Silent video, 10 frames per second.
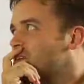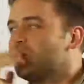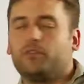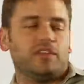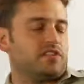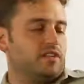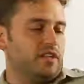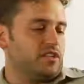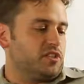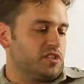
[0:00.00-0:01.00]
So this
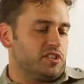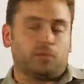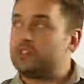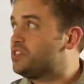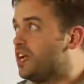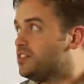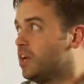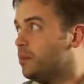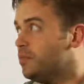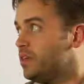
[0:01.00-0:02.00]
just simply sets
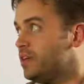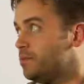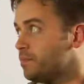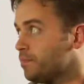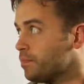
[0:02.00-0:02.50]
up the